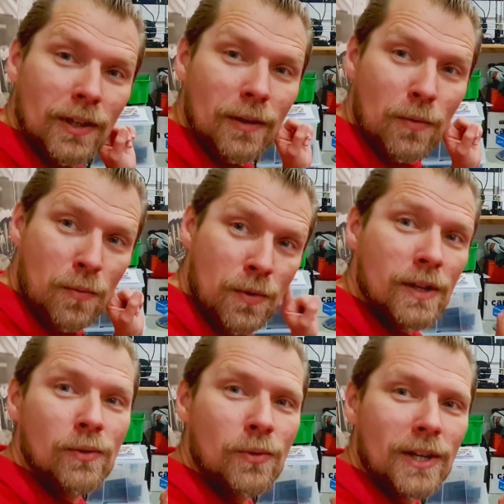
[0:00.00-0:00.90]
the
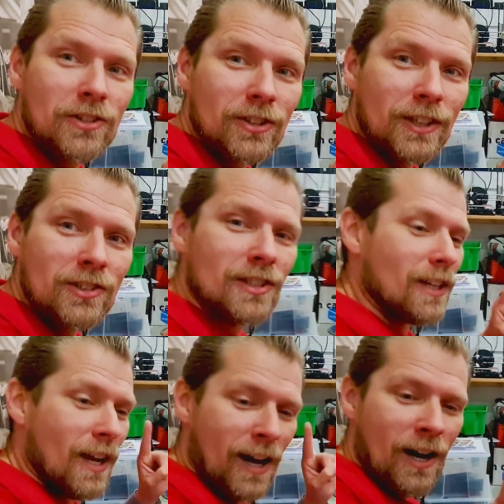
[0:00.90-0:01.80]
real question
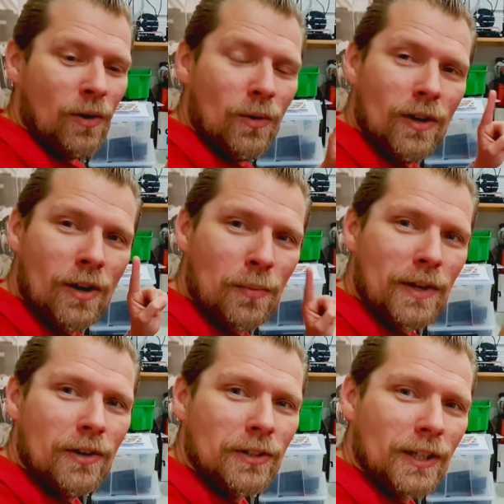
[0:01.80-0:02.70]
is, how are
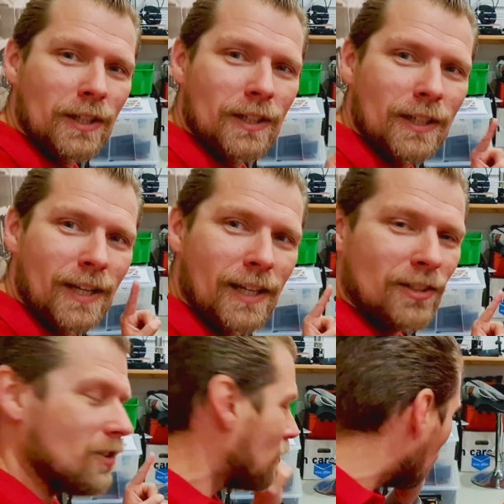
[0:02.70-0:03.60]
we gonna
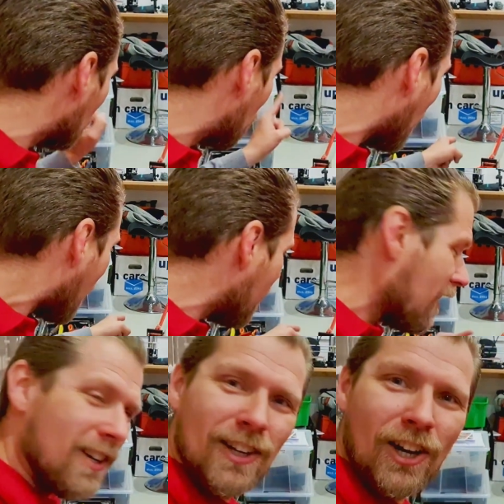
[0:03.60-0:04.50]
get the jack
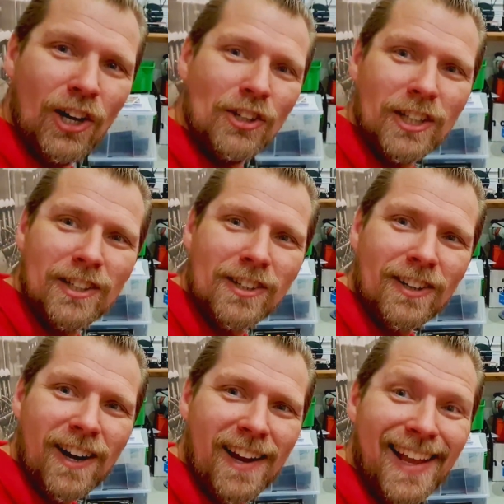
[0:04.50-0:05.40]
underneath the
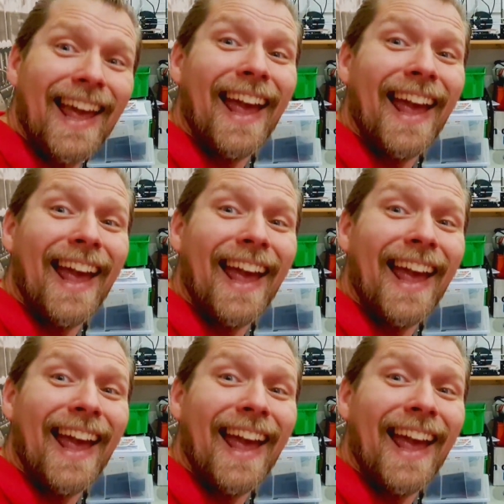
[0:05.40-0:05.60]
car?